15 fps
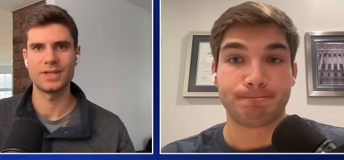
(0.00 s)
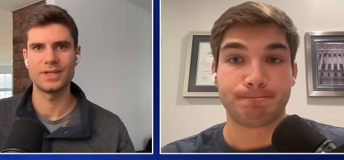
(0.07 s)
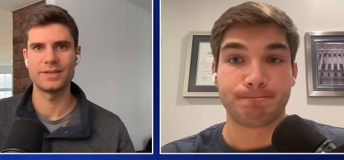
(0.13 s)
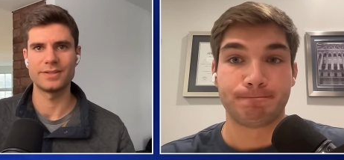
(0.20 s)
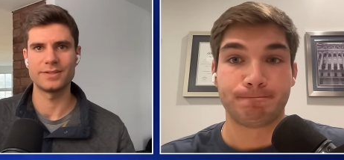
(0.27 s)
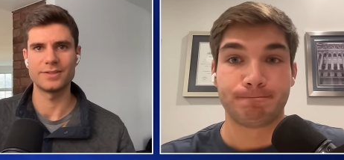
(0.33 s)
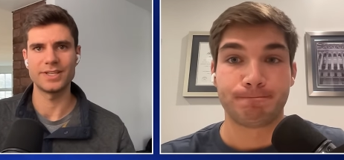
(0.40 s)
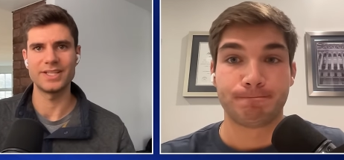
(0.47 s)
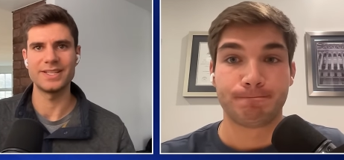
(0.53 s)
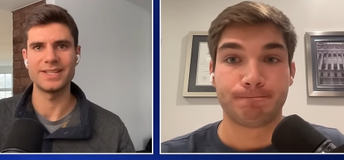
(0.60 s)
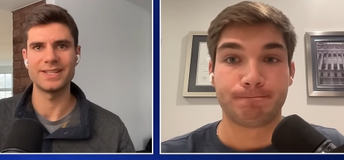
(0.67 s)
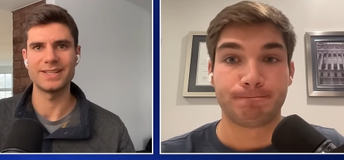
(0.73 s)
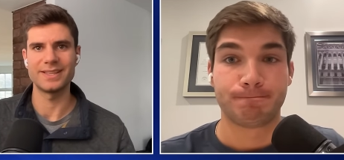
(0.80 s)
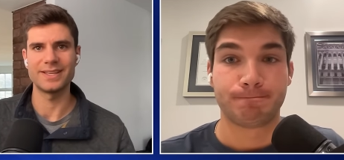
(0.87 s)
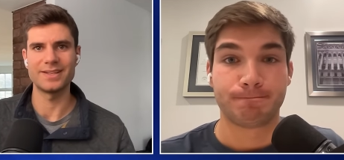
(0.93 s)
Speaker 1: Great.
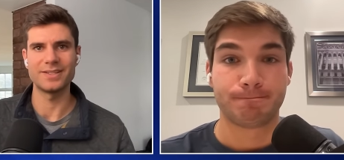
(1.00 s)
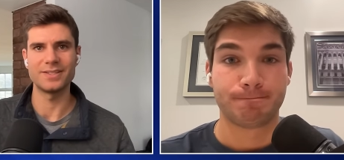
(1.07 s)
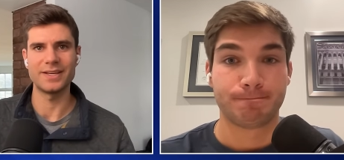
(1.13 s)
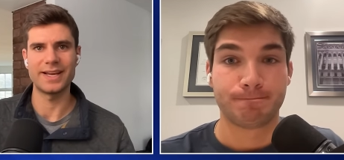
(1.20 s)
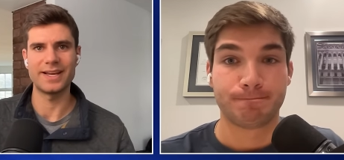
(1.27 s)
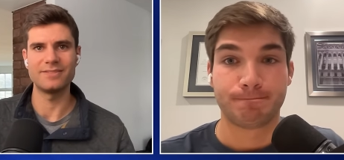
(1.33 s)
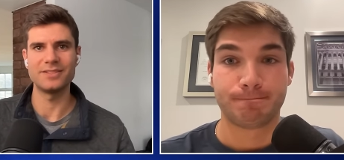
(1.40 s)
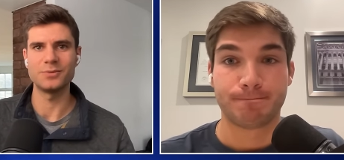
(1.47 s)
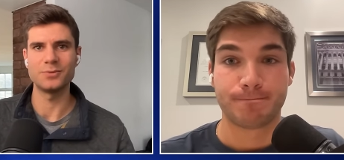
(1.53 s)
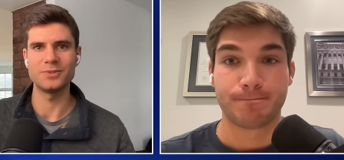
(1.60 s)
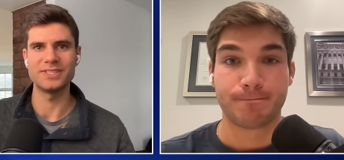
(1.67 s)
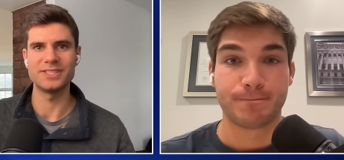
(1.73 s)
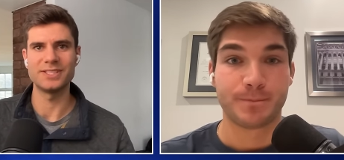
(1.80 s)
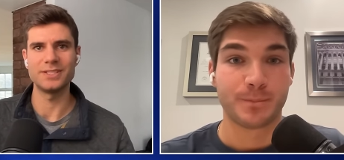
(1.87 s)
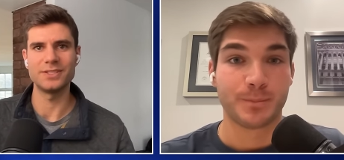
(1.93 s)
There you have it. We'll
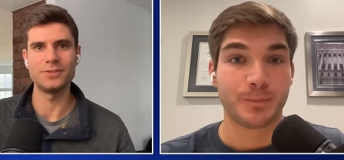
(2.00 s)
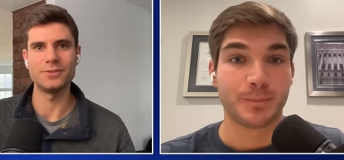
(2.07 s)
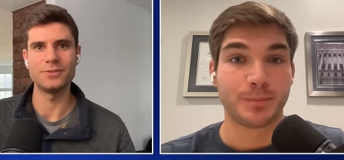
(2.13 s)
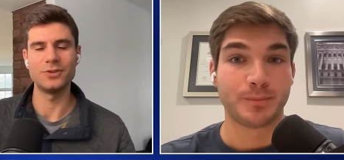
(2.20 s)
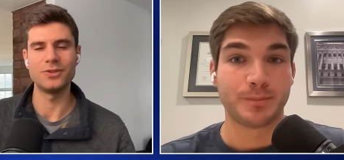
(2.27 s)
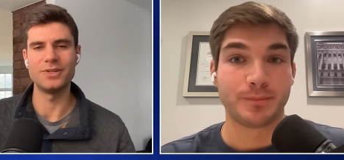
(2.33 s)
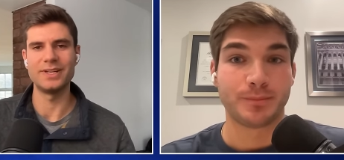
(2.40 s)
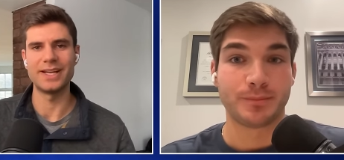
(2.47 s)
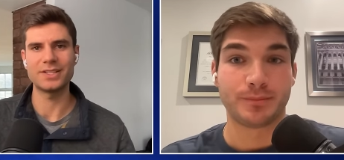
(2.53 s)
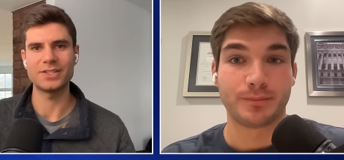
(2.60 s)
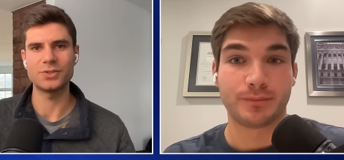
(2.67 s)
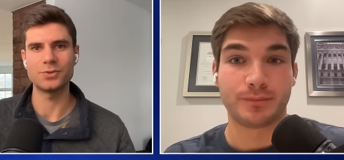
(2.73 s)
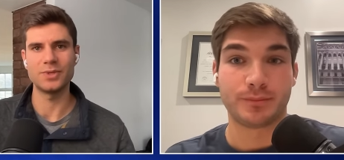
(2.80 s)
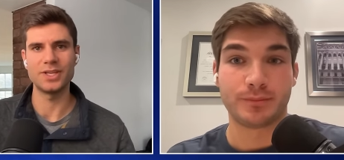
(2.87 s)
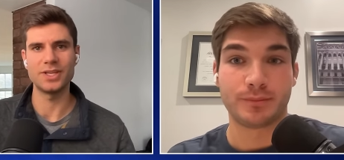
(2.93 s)
see you next
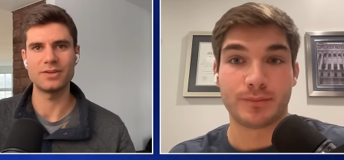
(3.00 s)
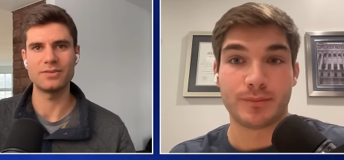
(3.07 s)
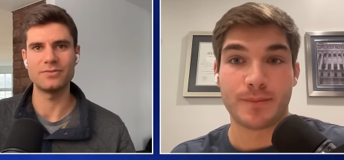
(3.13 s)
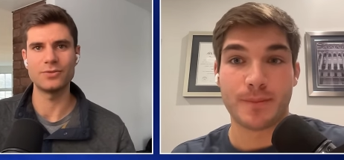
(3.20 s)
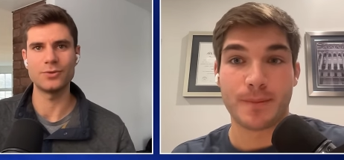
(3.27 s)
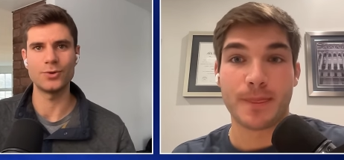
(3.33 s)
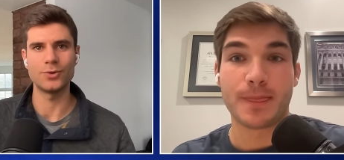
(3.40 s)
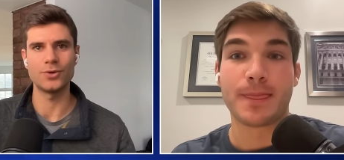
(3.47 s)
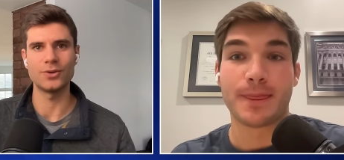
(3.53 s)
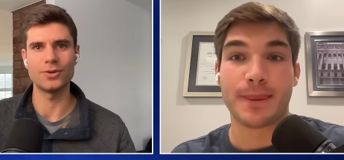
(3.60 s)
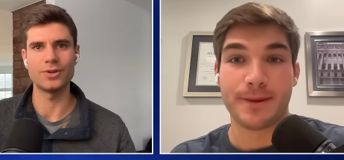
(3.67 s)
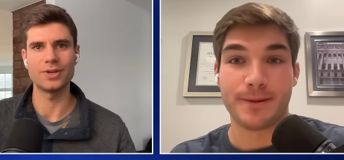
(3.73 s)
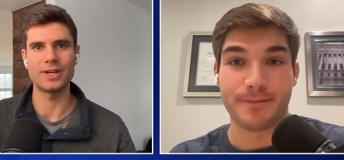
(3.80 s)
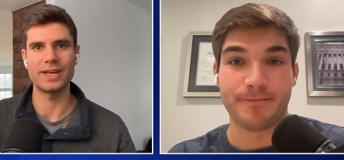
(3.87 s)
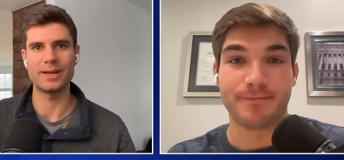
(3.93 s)
week
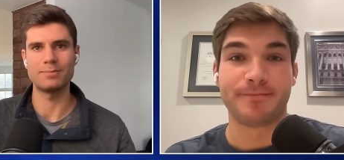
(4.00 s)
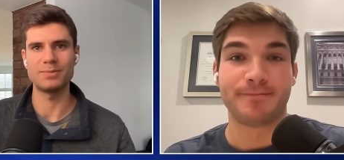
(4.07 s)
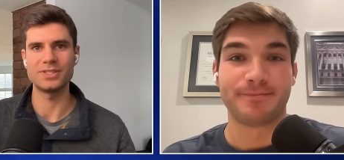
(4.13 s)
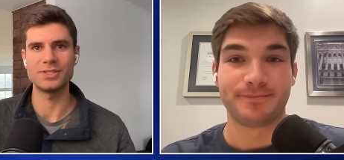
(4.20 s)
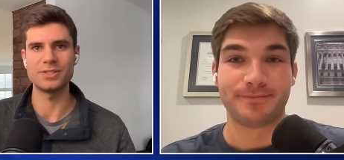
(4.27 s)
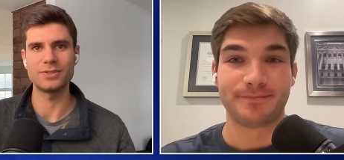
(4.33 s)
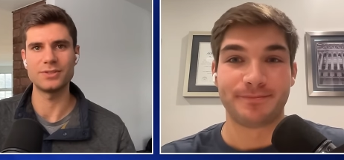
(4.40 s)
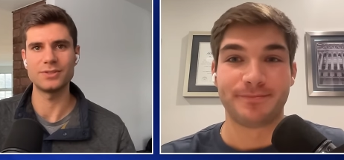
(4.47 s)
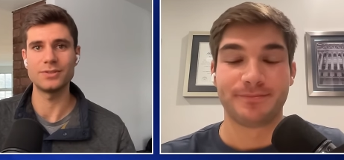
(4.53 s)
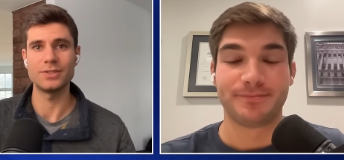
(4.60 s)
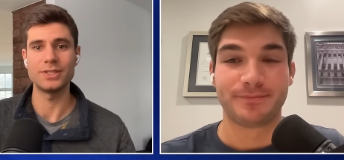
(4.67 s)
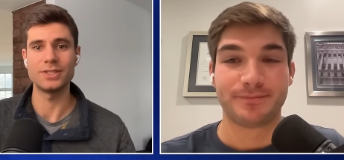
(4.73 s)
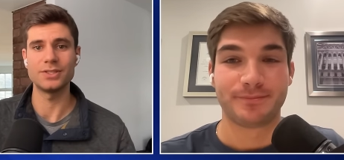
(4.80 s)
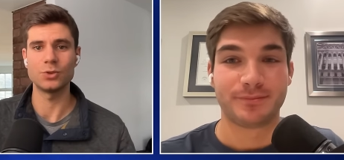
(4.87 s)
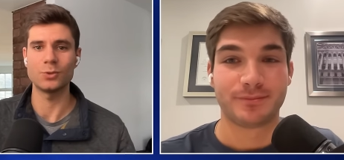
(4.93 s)
for episode
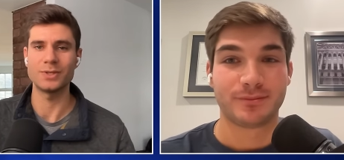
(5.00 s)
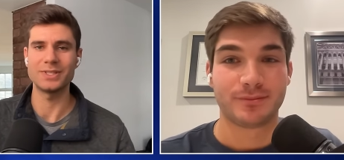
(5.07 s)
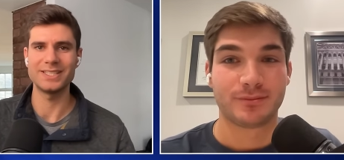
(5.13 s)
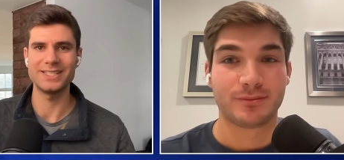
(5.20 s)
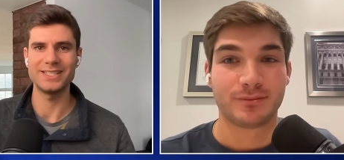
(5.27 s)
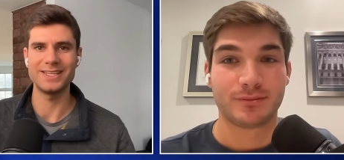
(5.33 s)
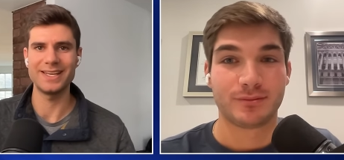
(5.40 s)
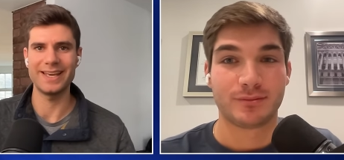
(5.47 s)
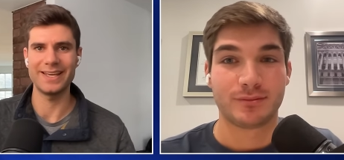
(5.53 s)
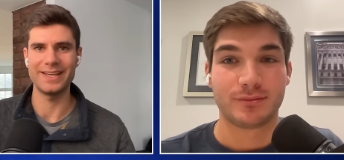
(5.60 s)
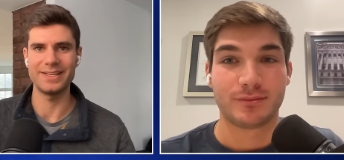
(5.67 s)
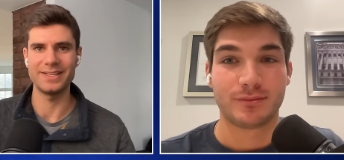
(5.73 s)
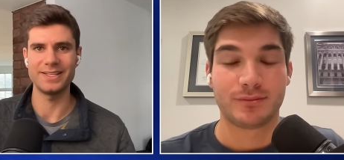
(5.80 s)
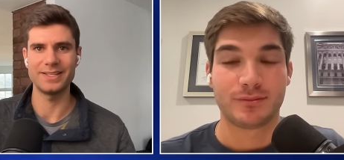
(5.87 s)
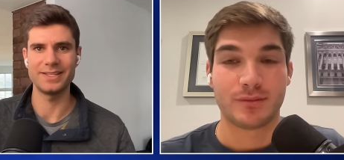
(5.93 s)
28.
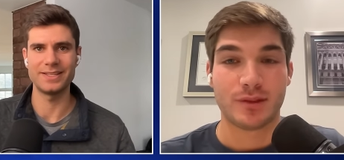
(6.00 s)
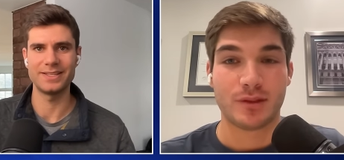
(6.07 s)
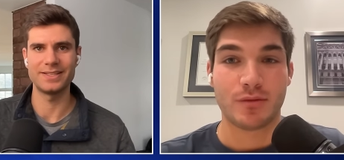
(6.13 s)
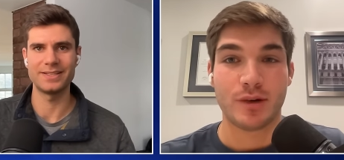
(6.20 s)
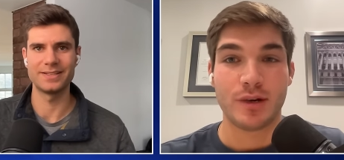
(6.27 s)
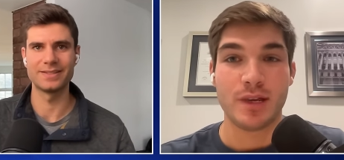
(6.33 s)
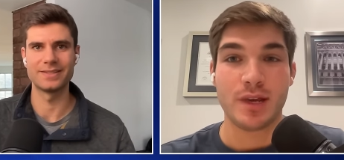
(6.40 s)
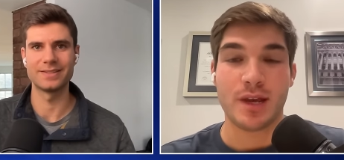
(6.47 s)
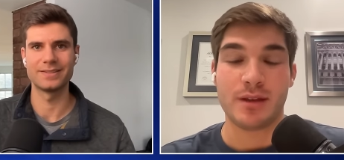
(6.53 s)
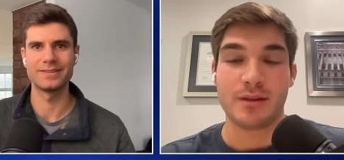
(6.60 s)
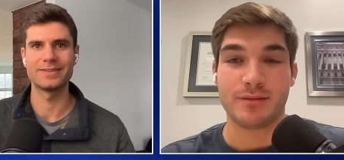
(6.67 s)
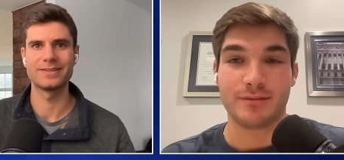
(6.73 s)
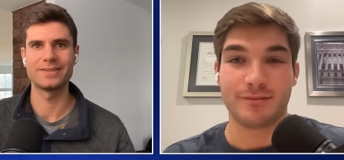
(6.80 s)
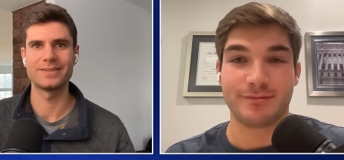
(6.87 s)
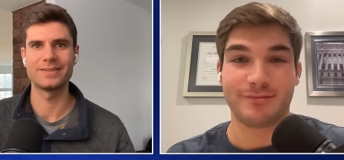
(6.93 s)
Speaker 2: 28.
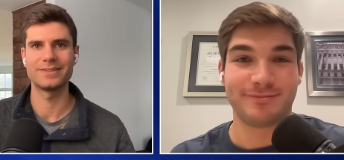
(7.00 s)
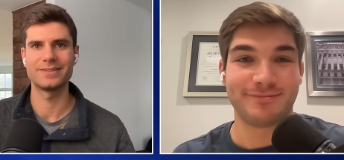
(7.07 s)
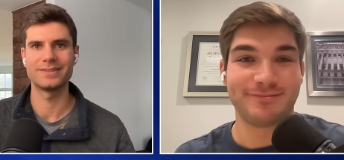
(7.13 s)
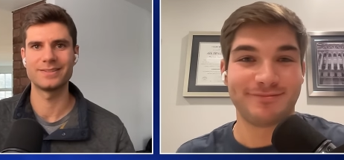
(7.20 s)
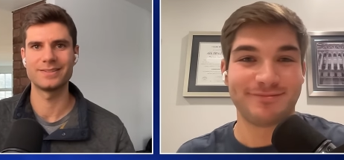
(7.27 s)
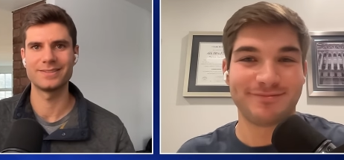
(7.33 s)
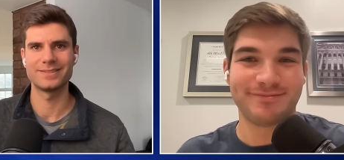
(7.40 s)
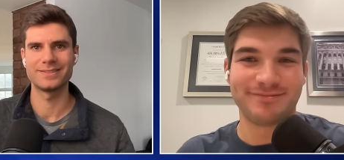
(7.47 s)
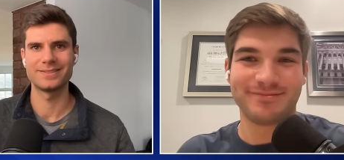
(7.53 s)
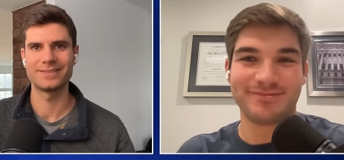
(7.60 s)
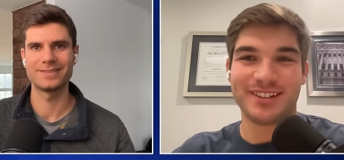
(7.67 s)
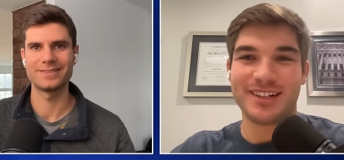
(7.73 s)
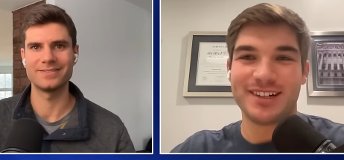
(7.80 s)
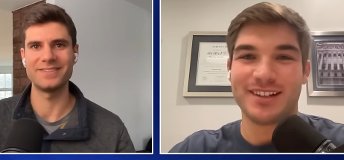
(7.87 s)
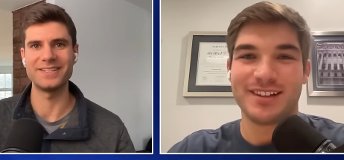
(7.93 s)

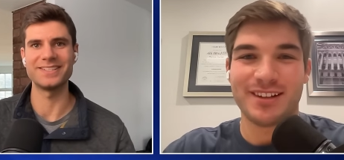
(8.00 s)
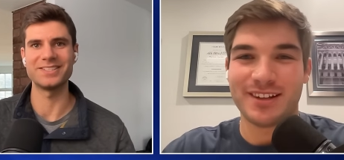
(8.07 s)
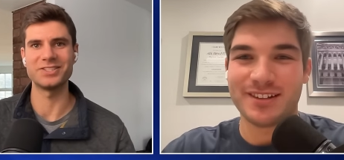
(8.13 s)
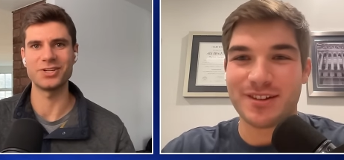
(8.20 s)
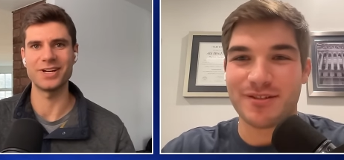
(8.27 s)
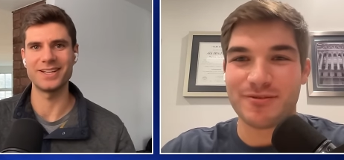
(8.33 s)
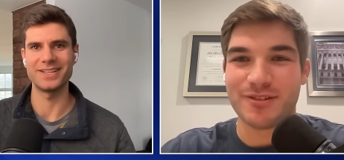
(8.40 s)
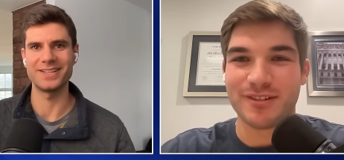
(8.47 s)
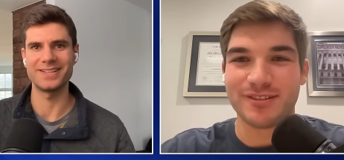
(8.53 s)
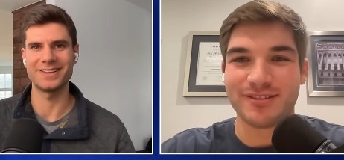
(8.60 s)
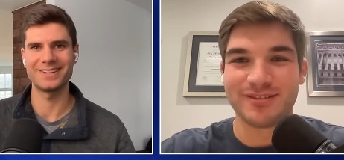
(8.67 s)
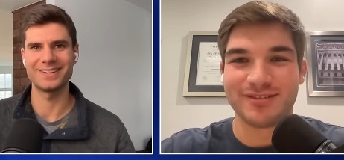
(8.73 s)
Feeling Thanks, great. everyone.